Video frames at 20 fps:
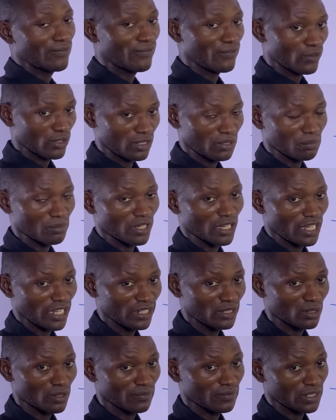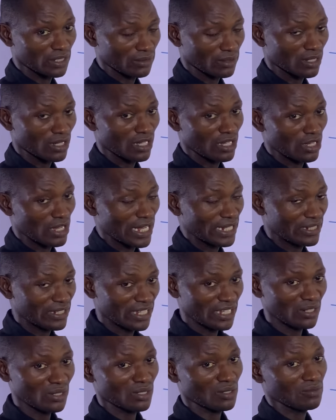for the end of the at the
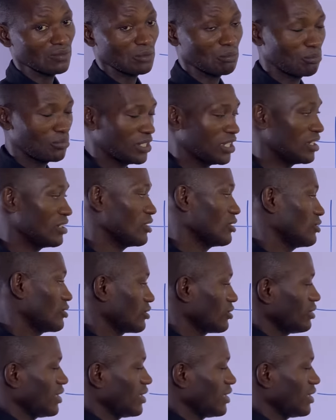end of the period.